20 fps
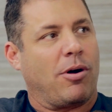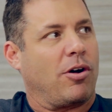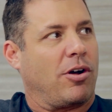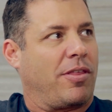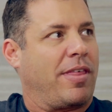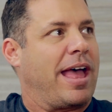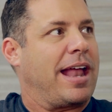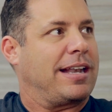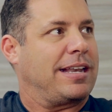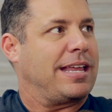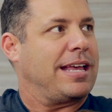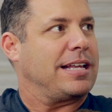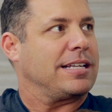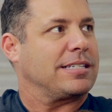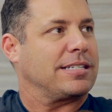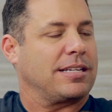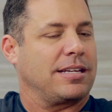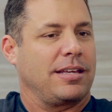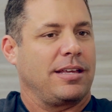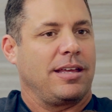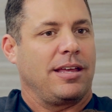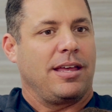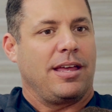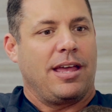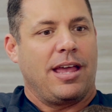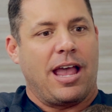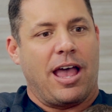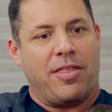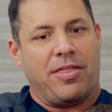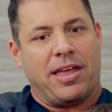part of that disc.
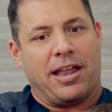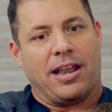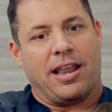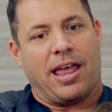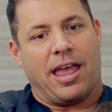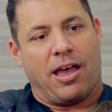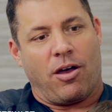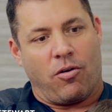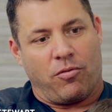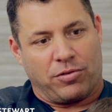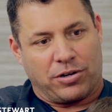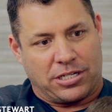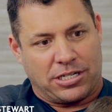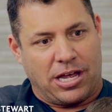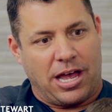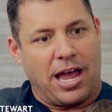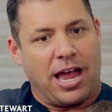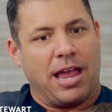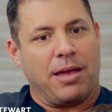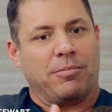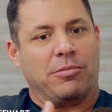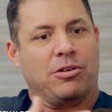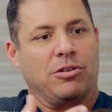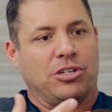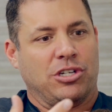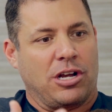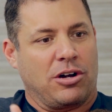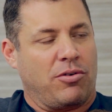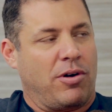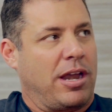And then over time,
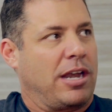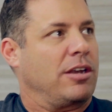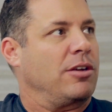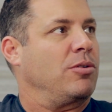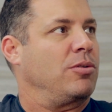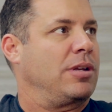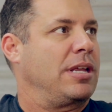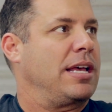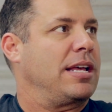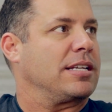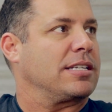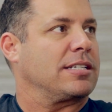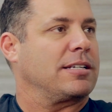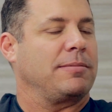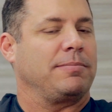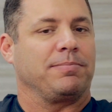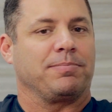you generate new disc.